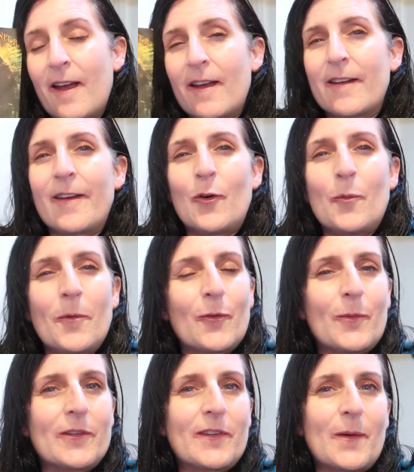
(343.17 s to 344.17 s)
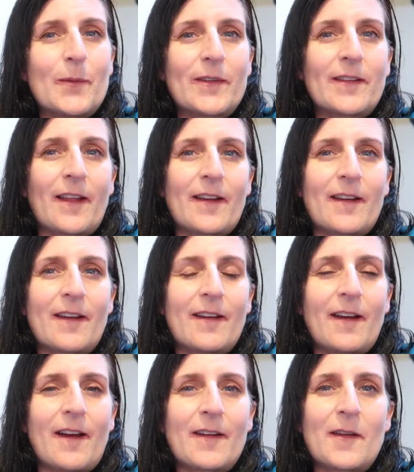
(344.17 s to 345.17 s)
And I almost wish there was like
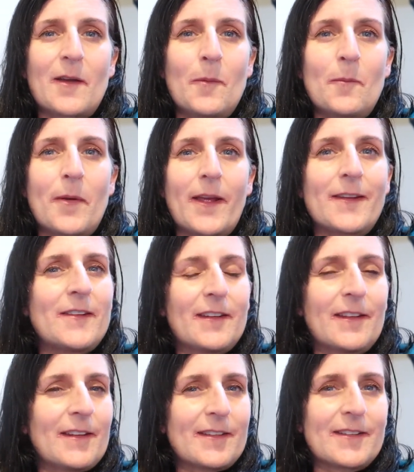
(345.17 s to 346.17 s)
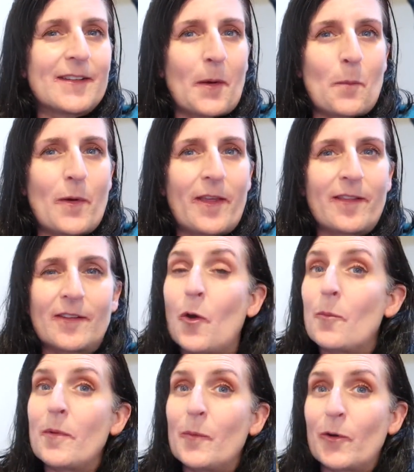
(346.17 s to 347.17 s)
a companion list somewhere that
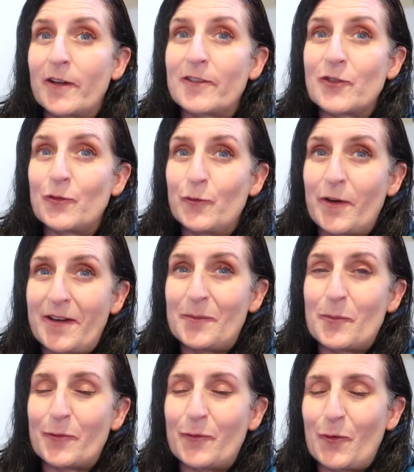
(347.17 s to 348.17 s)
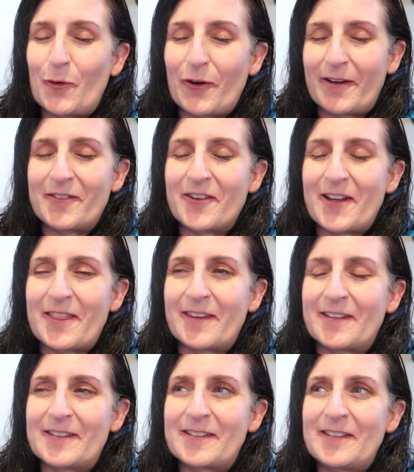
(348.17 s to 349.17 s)
told me what I should read before I read
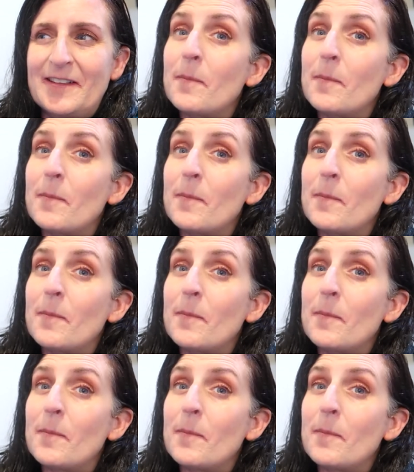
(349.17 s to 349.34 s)
this.